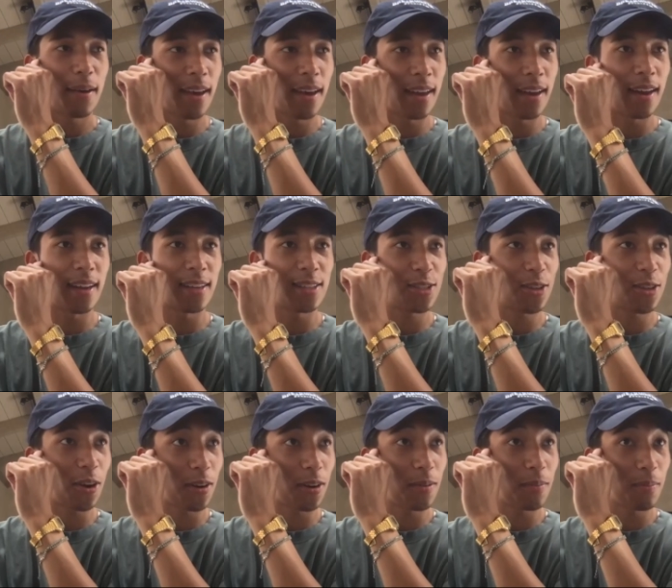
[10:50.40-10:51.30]
And
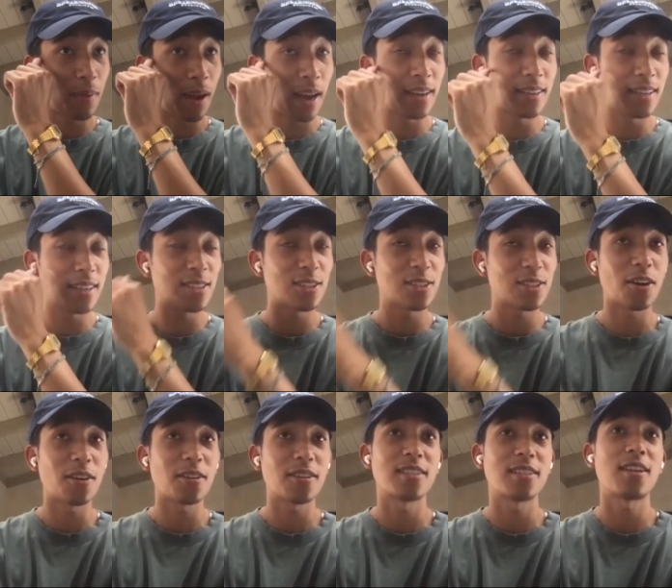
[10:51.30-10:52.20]
I did
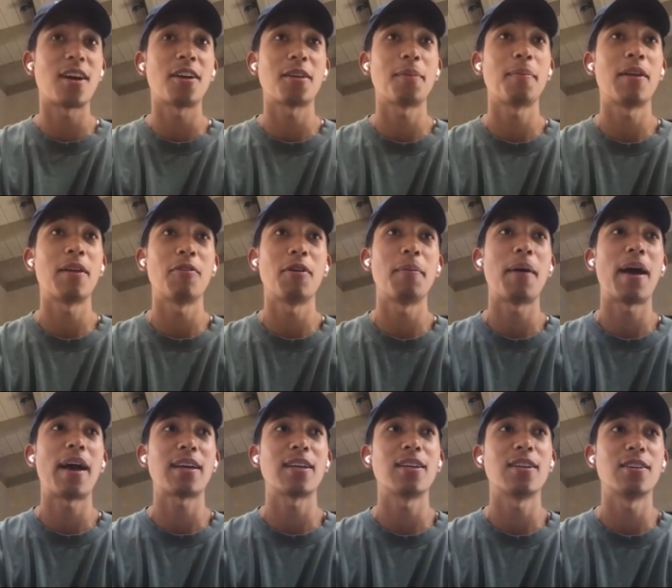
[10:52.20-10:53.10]
start this documentary
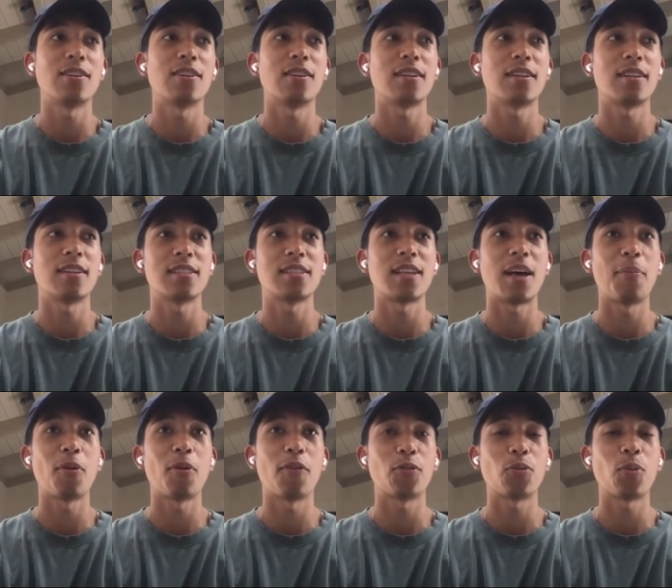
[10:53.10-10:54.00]
back in the
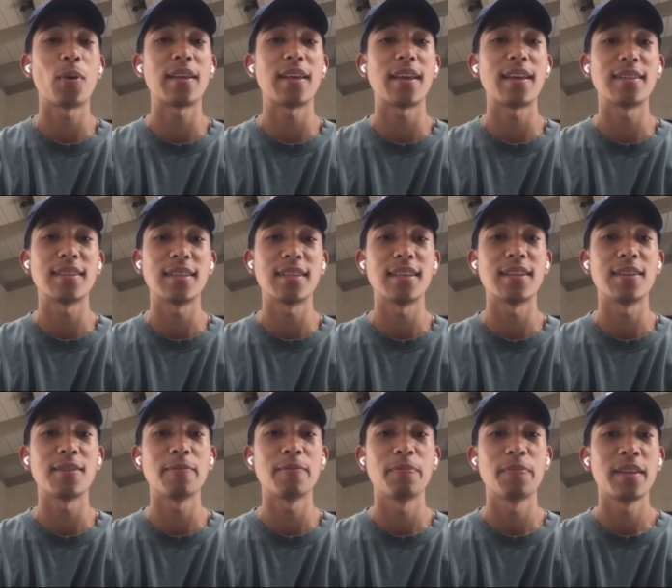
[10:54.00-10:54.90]
summer of
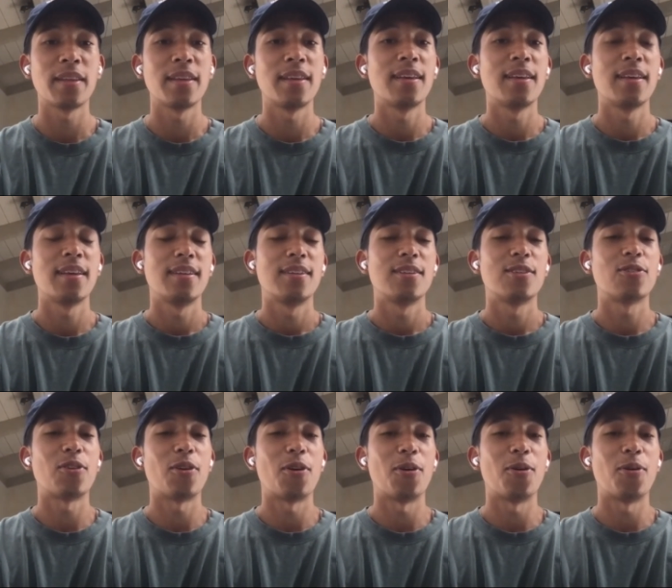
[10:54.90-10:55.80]
2018.
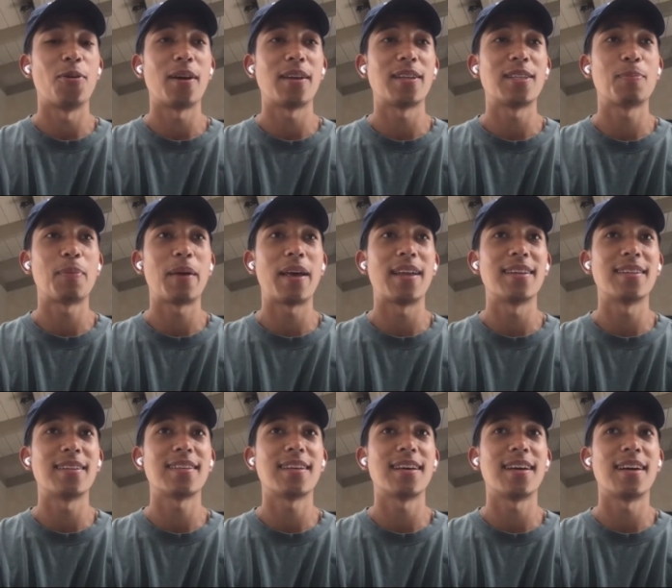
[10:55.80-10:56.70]
So I
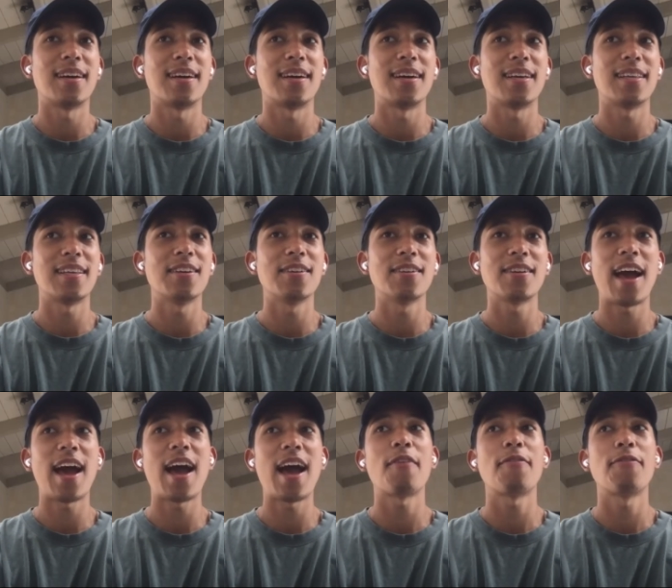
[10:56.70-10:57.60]
spent a year and a
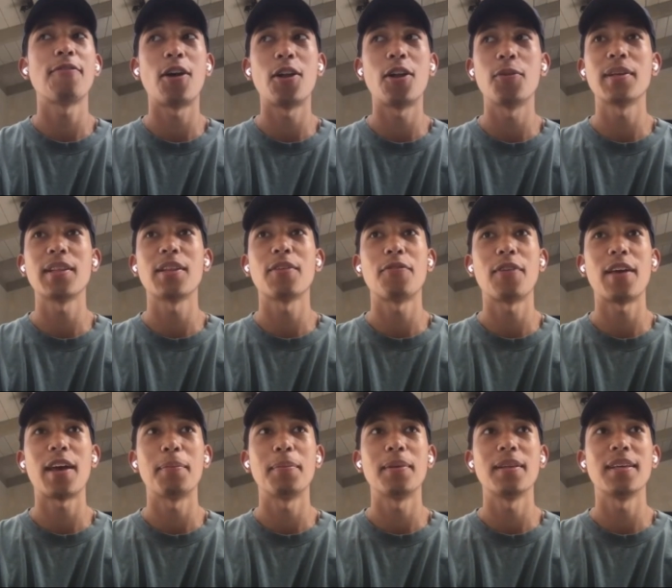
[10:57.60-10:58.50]
half following the
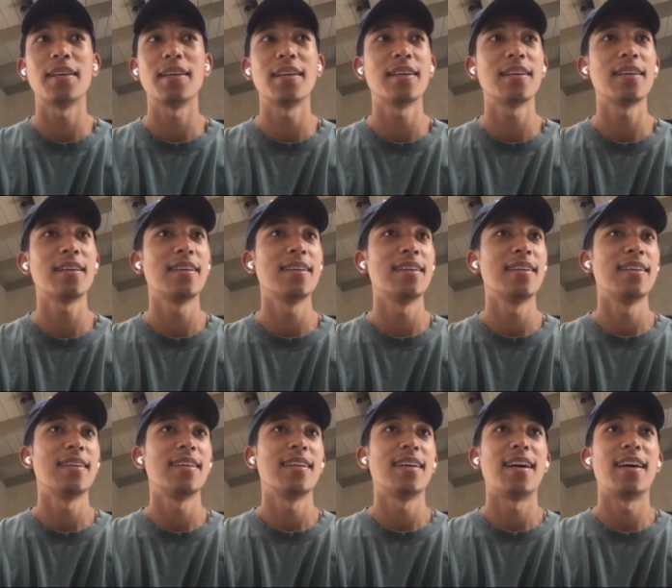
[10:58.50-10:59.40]
family.
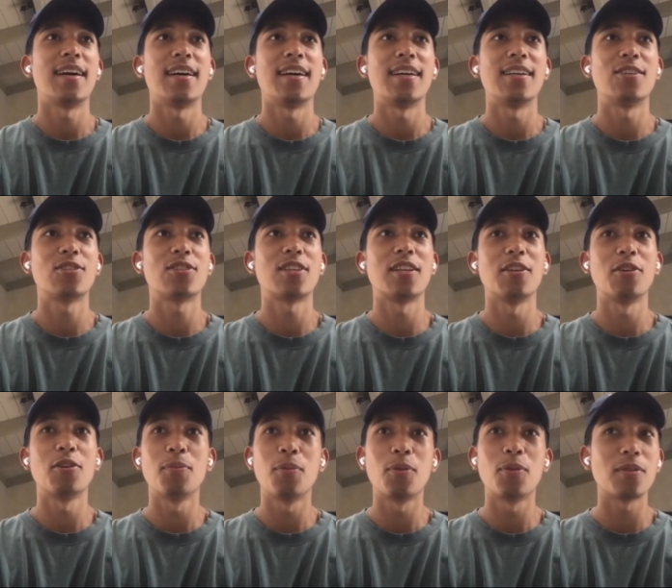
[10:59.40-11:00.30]
Just
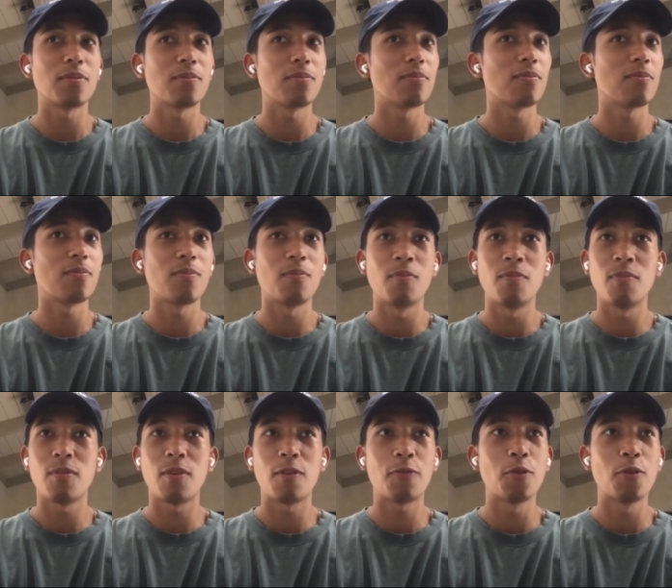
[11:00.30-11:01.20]

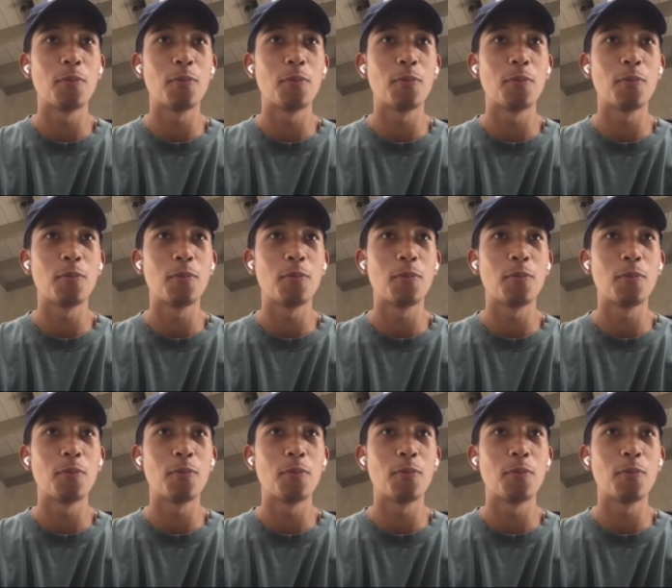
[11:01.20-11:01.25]
a